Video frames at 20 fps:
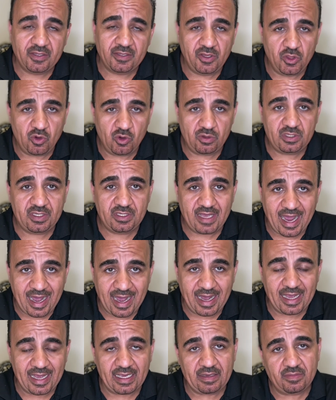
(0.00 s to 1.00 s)
to those
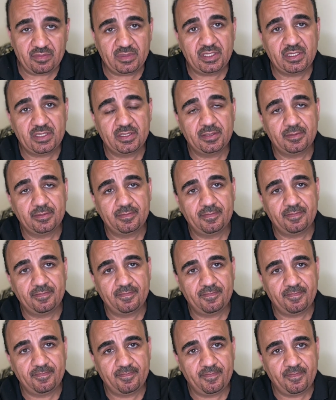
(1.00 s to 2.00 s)
times,
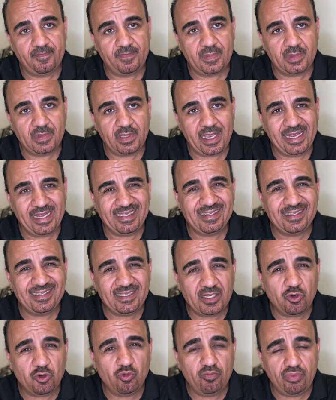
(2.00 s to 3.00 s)
it
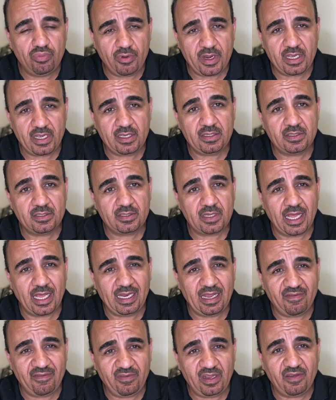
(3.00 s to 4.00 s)
still brings a
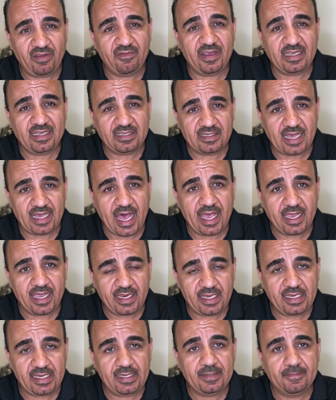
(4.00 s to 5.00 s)
level of
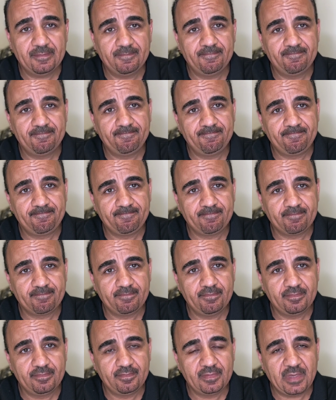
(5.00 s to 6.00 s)
anxiety.
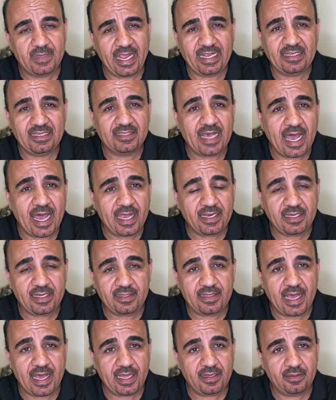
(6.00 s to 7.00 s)
Anxiety
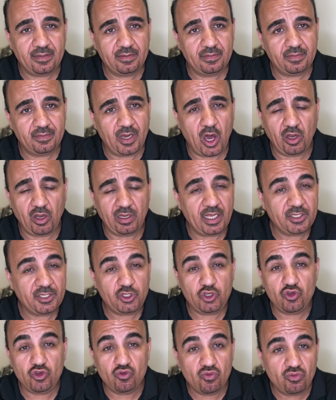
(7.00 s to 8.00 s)
that, unless
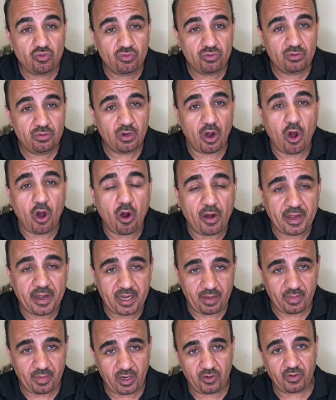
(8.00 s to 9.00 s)
you are an
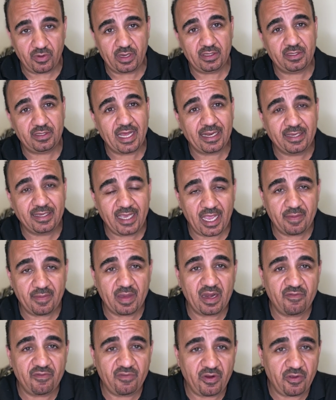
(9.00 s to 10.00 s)
immigrant that came at a
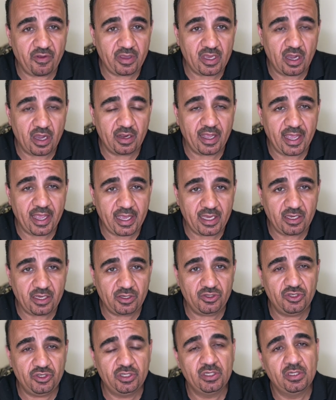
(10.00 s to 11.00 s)
very young
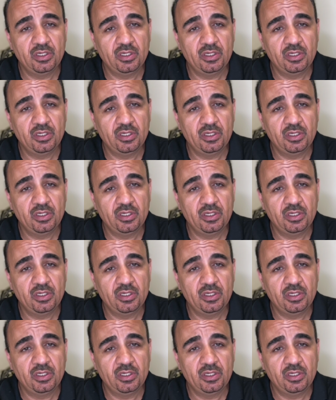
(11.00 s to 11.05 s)
age,